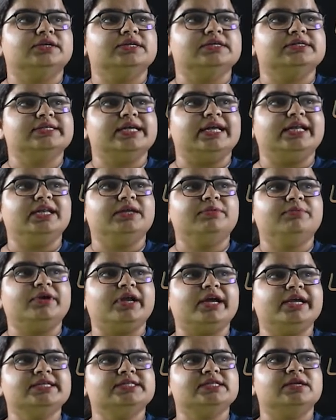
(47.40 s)
selling
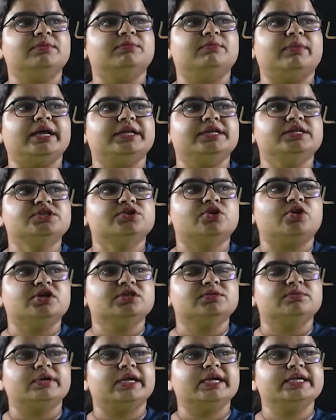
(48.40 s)
price minus
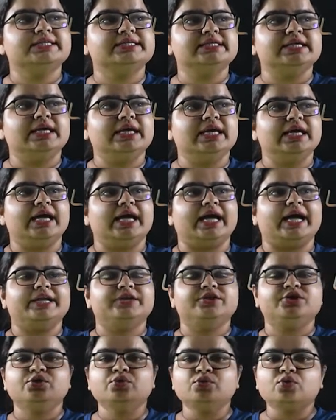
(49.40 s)
cost price,
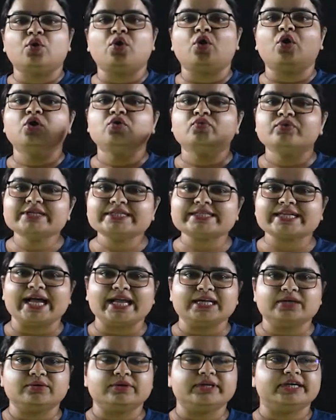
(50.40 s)
and you always
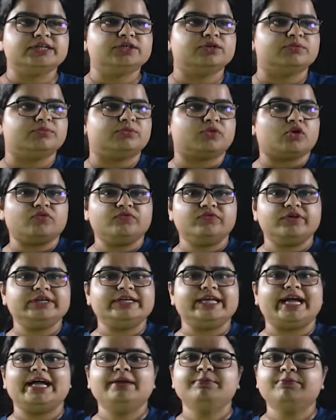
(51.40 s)
calculate
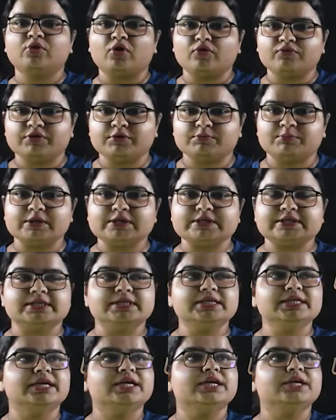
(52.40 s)
profit and profit
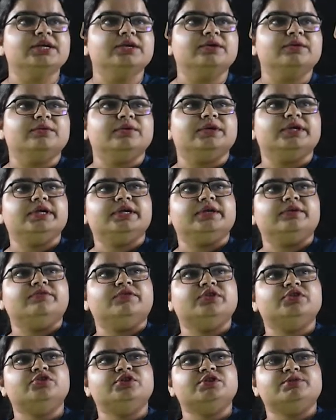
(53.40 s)
percent
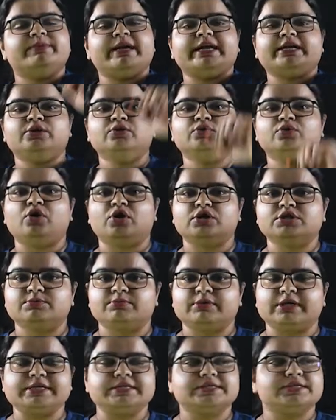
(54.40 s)
with respect to
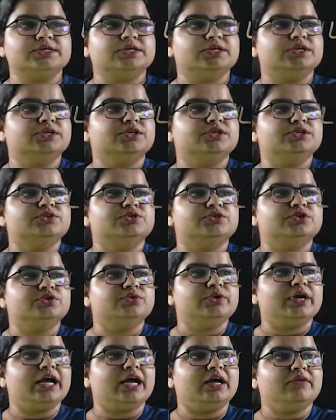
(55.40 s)
cost price. So
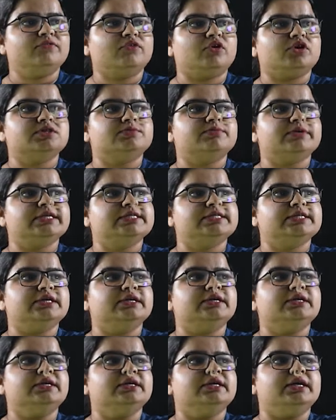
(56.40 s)
you have cost price
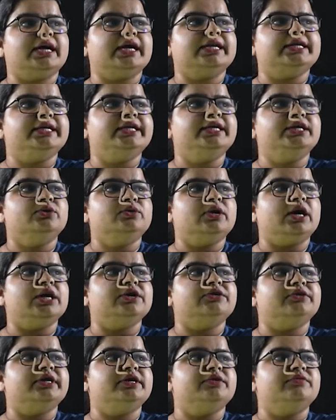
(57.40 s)
here and into
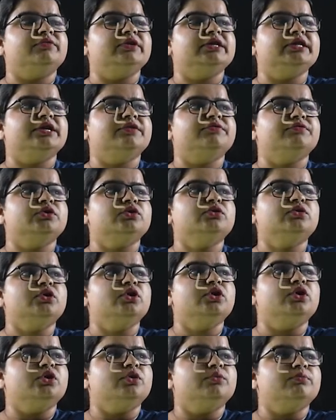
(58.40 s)
100 will give
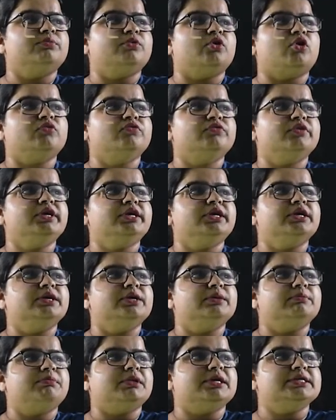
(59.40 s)
you profit
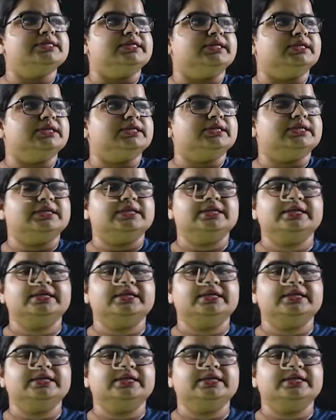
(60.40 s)
percent.